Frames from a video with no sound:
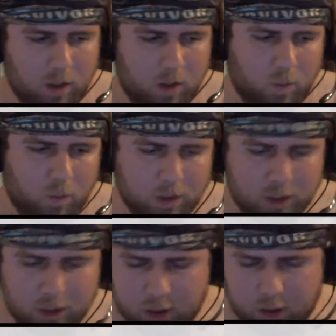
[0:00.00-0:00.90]

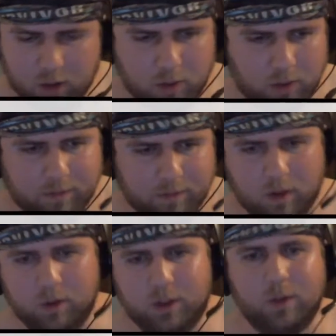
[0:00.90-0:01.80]
wasn't sure
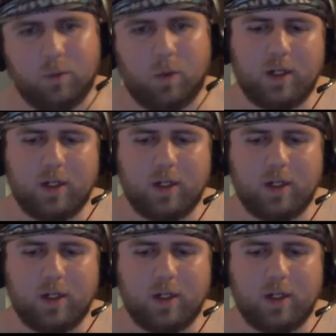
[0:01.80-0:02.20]
who she wanted to